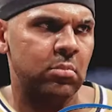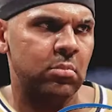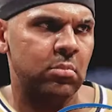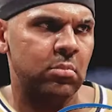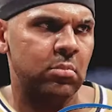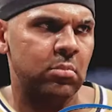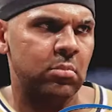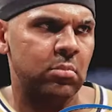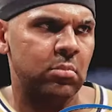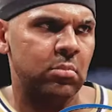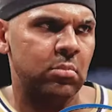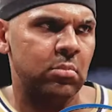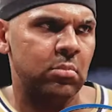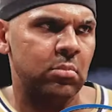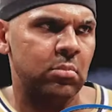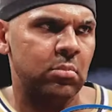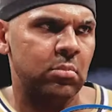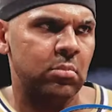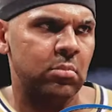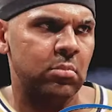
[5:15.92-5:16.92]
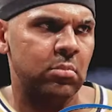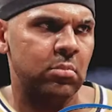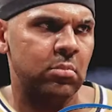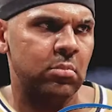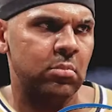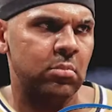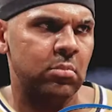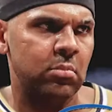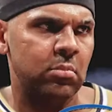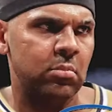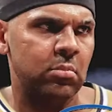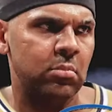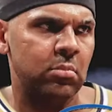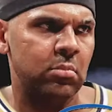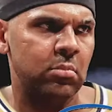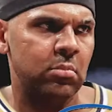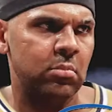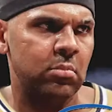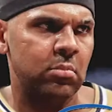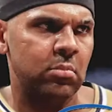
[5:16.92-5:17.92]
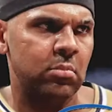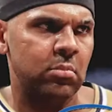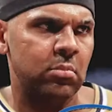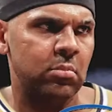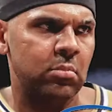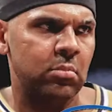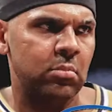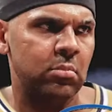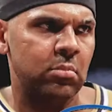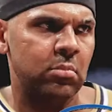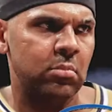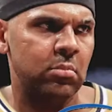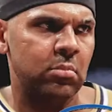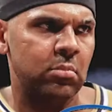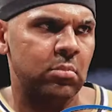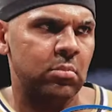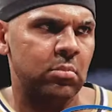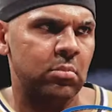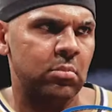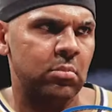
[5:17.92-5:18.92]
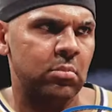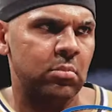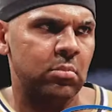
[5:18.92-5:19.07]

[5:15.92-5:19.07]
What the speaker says: This person isn't speaking.